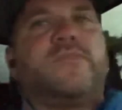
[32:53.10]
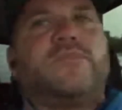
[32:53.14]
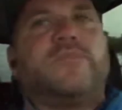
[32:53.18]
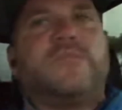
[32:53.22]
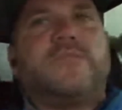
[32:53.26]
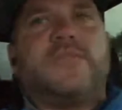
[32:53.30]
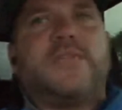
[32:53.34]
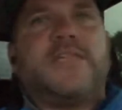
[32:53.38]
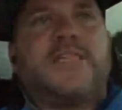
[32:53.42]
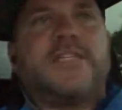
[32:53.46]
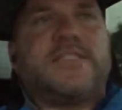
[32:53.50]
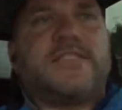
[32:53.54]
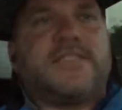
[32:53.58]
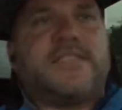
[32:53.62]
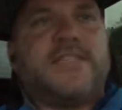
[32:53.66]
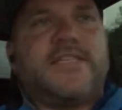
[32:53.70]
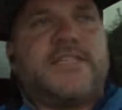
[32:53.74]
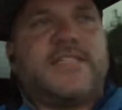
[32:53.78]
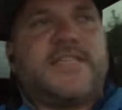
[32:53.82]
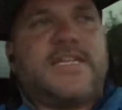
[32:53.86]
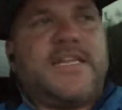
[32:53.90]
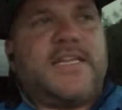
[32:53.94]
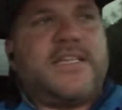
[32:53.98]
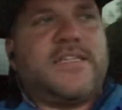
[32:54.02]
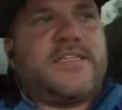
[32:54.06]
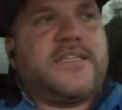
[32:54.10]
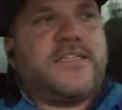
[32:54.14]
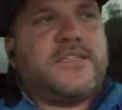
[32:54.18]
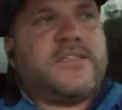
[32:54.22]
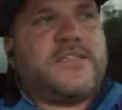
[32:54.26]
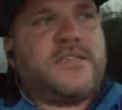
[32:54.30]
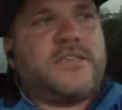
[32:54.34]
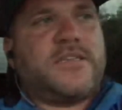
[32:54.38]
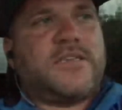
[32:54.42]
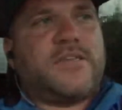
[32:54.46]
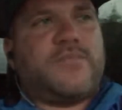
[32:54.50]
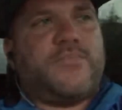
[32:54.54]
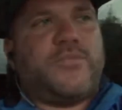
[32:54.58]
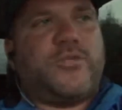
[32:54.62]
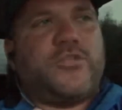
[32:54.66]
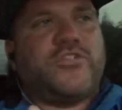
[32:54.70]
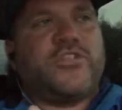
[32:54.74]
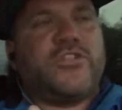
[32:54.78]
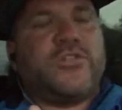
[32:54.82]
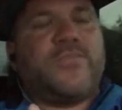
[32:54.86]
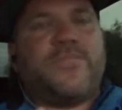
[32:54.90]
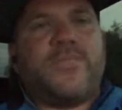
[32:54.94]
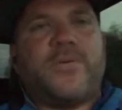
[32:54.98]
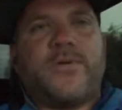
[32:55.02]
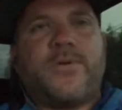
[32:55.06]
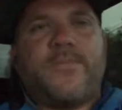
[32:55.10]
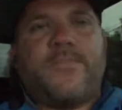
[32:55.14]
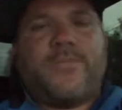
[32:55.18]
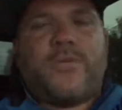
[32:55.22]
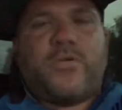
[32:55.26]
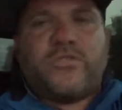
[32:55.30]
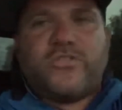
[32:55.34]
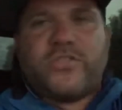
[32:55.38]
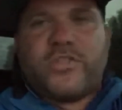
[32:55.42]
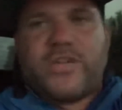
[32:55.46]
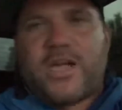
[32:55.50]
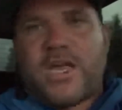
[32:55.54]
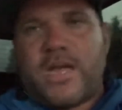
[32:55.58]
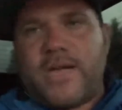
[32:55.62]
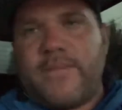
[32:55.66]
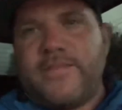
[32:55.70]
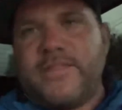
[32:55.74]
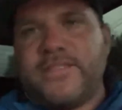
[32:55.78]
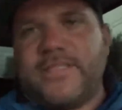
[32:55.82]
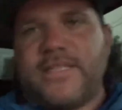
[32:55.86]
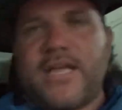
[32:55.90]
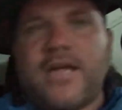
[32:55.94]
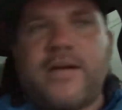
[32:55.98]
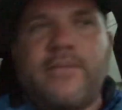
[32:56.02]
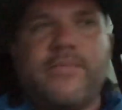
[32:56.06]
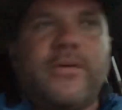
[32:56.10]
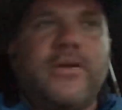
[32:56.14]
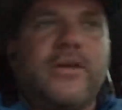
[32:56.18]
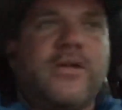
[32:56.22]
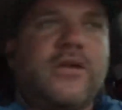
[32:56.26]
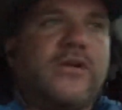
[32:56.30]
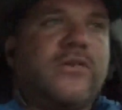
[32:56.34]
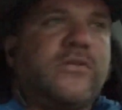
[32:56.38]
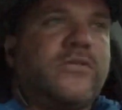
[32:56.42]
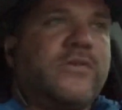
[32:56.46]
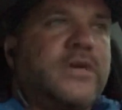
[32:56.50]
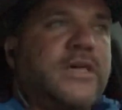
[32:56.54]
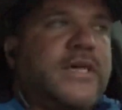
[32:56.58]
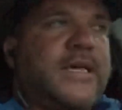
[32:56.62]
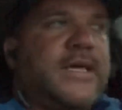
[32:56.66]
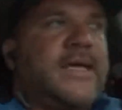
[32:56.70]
let's get this, post your comments down below,